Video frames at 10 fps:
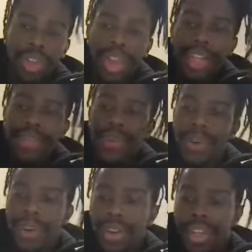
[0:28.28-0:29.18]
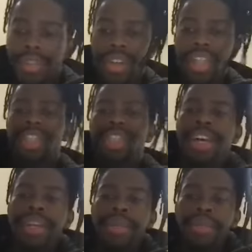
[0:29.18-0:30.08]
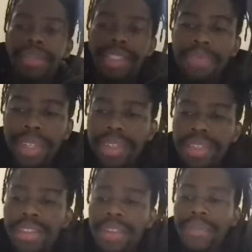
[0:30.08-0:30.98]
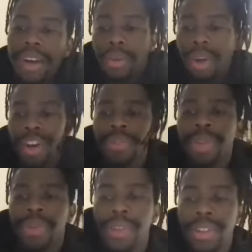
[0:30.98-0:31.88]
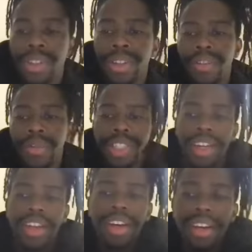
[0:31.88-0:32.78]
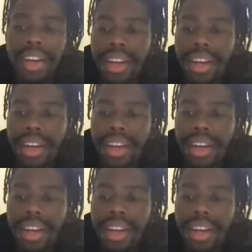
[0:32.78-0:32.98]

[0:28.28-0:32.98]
Thanks for the introduction, Yanum. It's been fun working with you. We've learned a lot from each other.